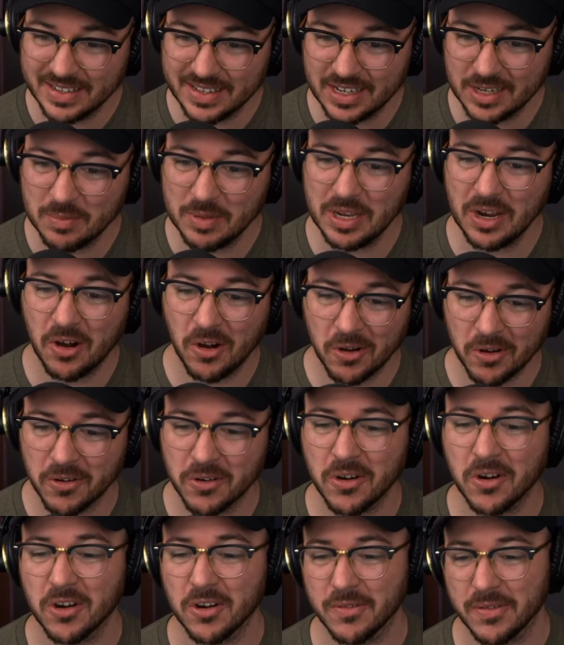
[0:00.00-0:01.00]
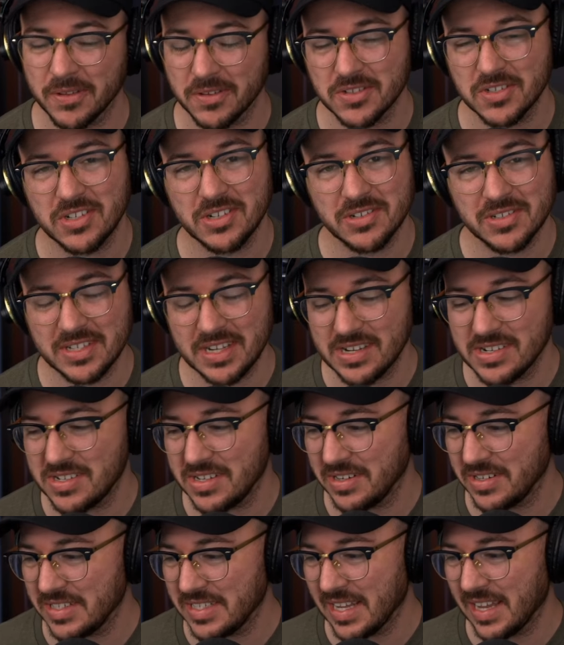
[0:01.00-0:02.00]
It'll be harder and harder for those
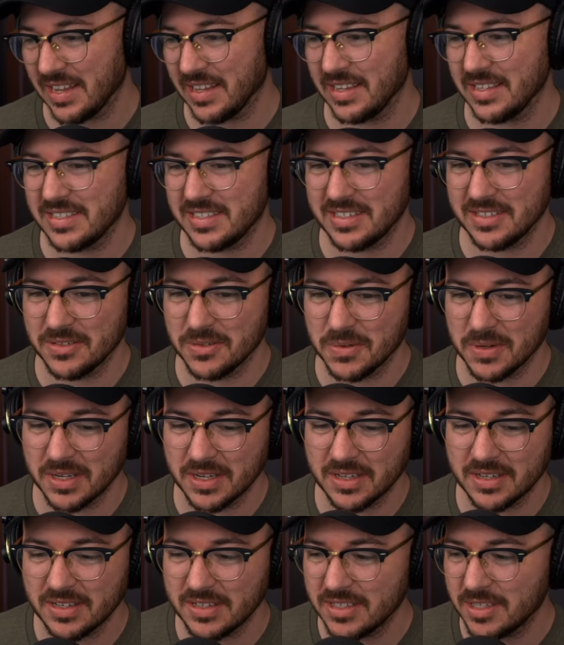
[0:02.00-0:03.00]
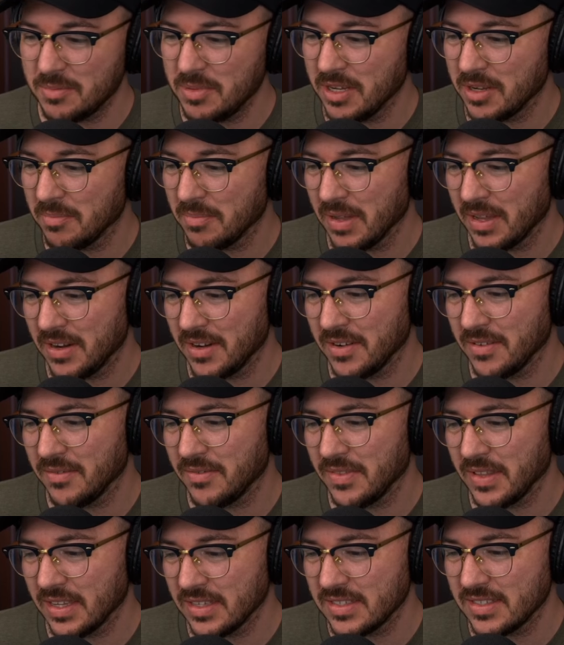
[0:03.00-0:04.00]
geostationary satellites to be
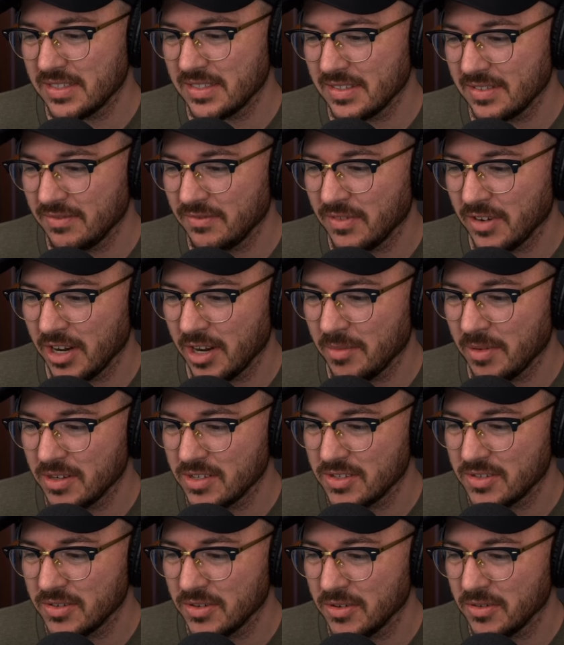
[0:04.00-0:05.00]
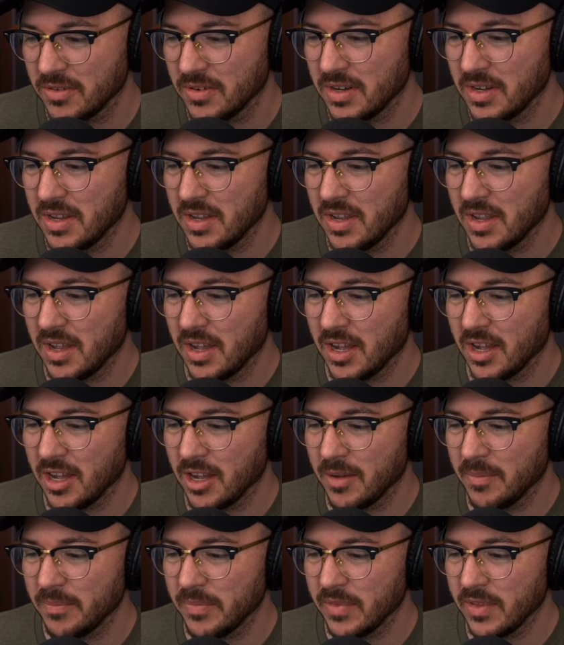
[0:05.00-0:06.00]
competitive. That's very much true.
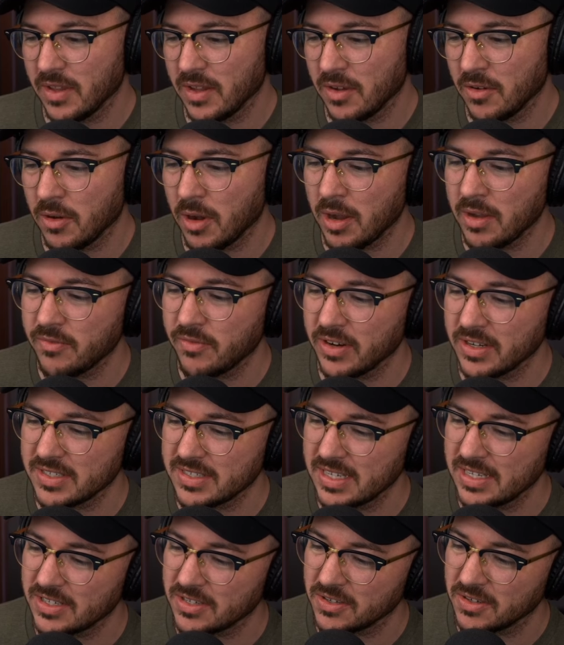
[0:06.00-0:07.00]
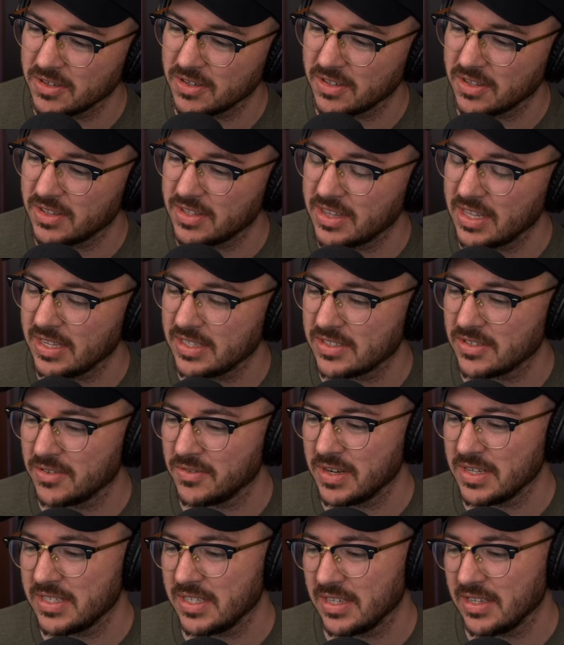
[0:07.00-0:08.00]
Oh, I forgot to say thanks, Turn
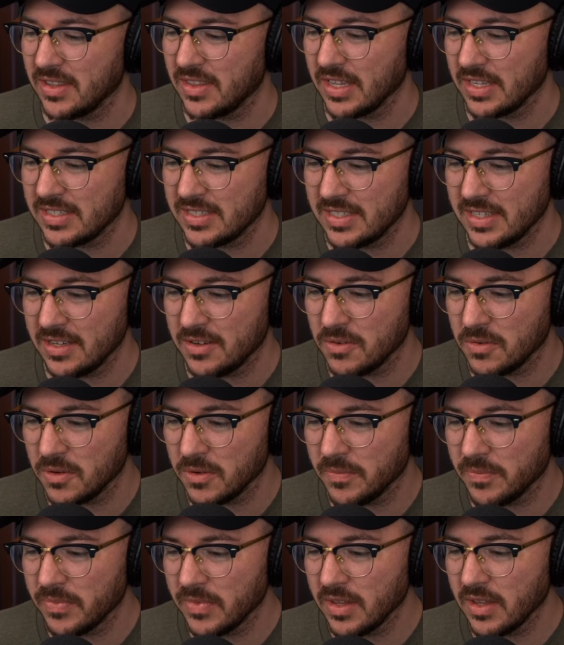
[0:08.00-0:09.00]
Racing, and thanks, DCool.